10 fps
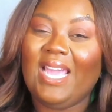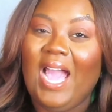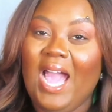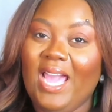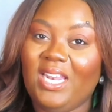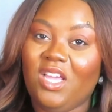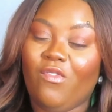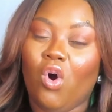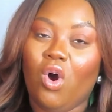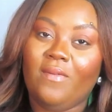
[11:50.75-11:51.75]
kind
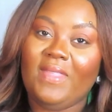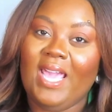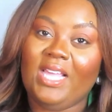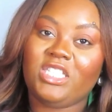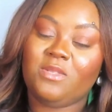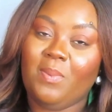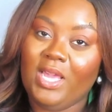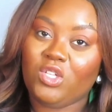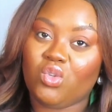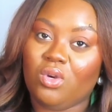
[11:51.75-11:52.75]
of on that
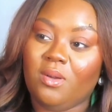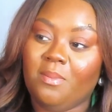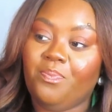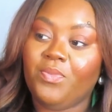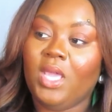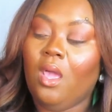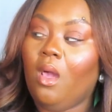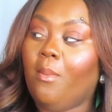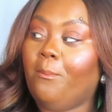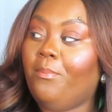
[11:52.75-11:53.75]
spectrum,
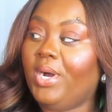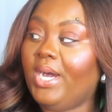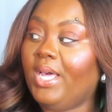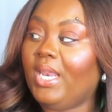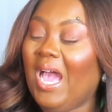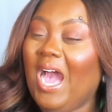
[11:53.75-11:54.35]
but